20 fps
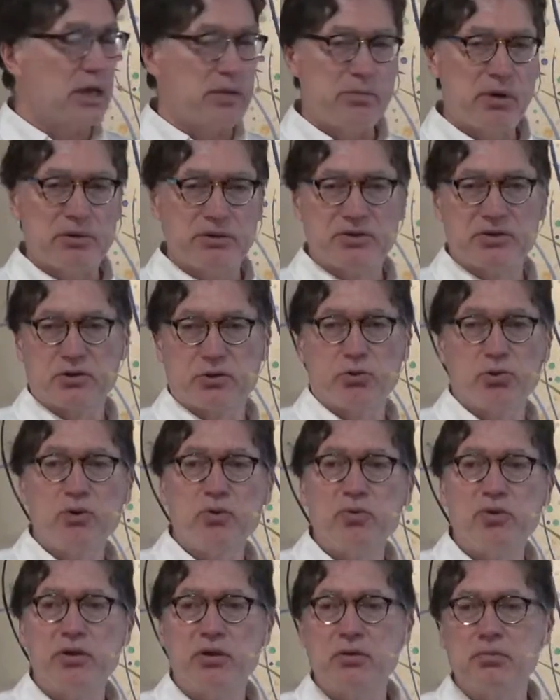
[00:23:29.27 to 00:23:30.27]
I might
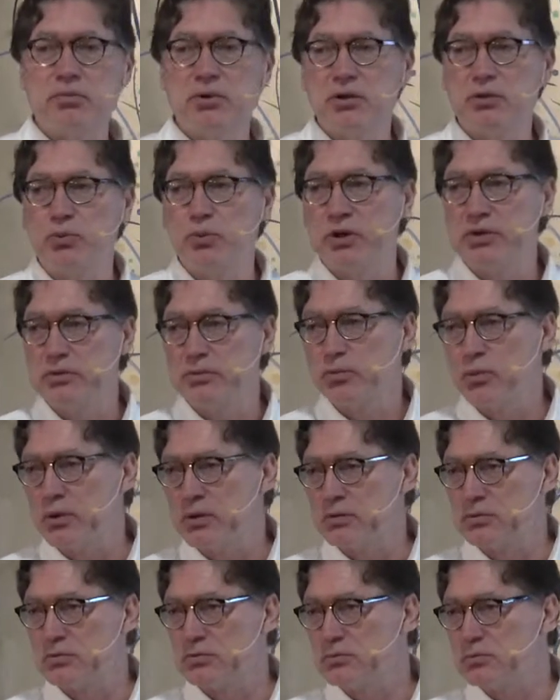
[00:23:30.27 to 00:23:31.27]
disagree with them in
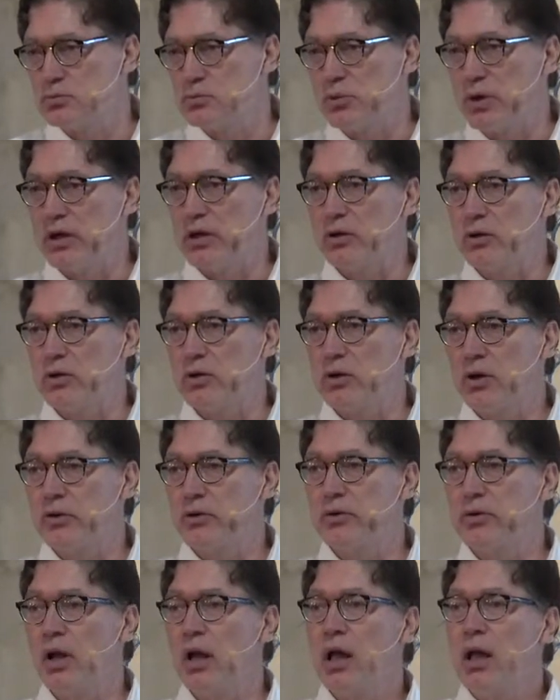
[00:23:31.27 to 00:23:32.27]
one way or
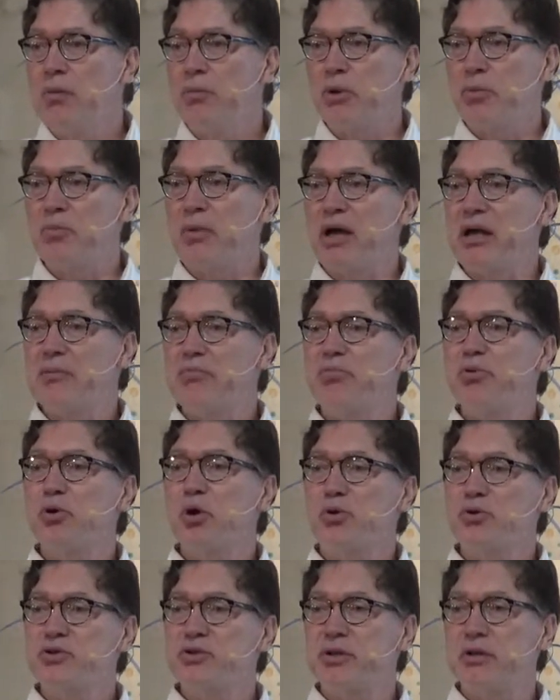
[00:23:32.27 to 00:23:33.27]
another, but my
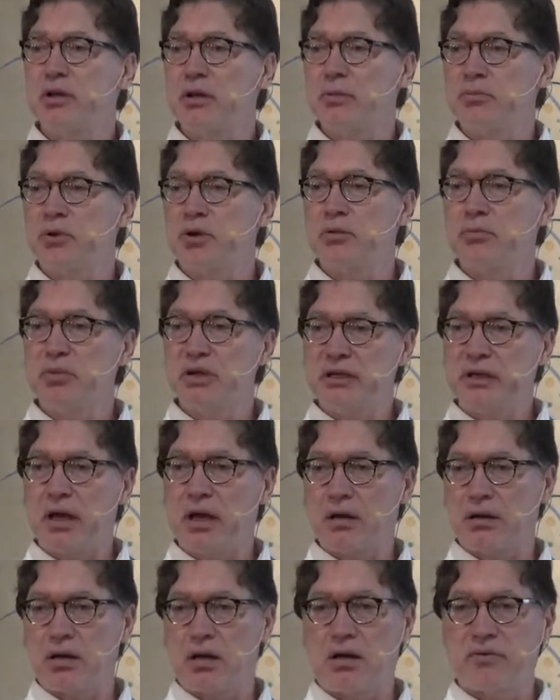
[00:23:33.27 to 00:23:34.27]
approach to them can be
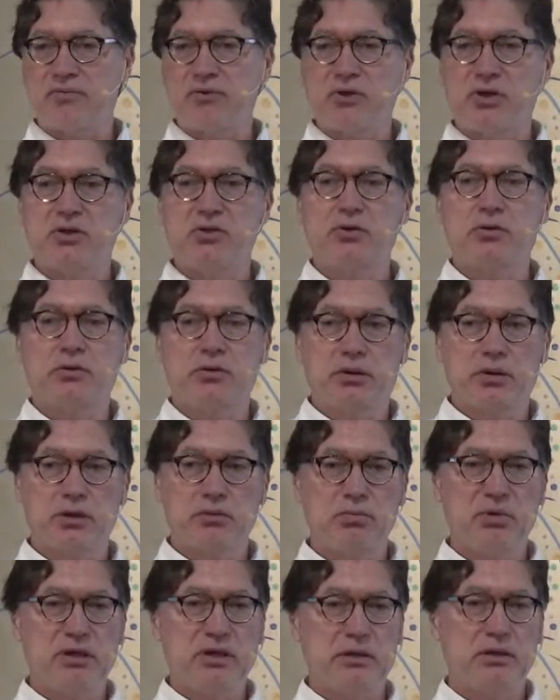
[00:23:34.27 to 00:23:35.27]
non-confrontational,
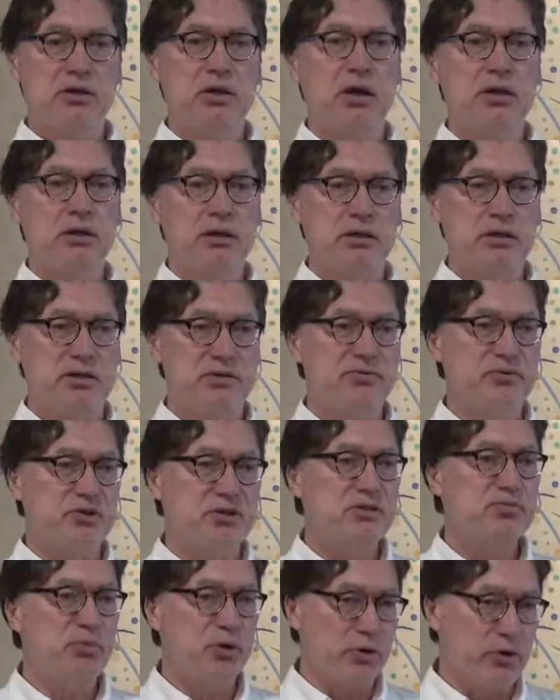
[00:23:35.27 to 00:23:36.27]
can be done in a different
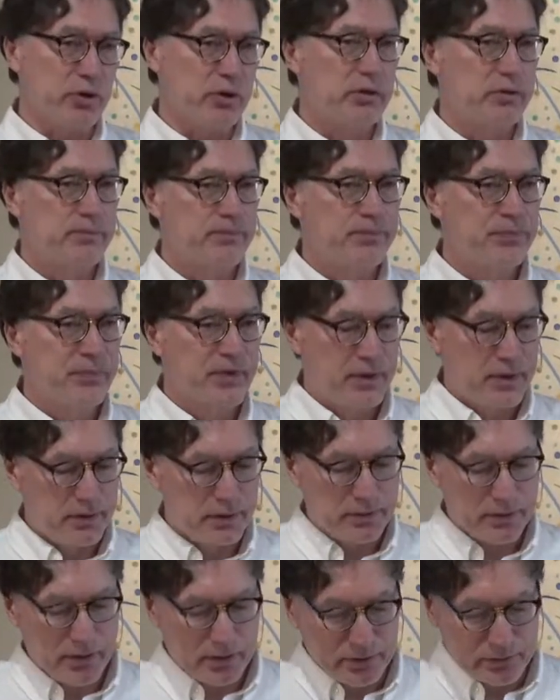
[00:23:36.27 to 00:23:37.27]
spirit
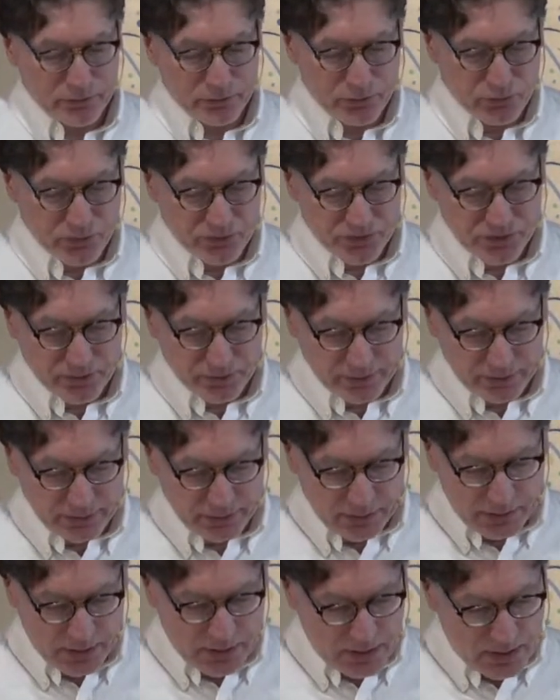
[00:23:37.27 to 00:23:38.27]
than traditionally
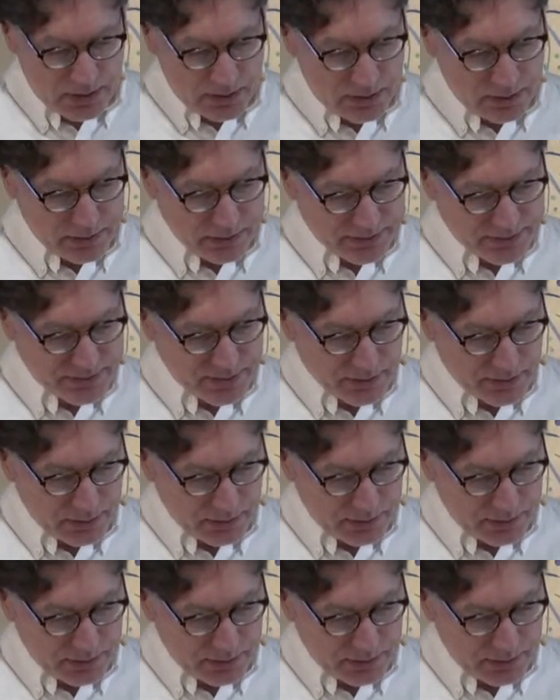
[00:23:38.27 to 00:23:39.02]
is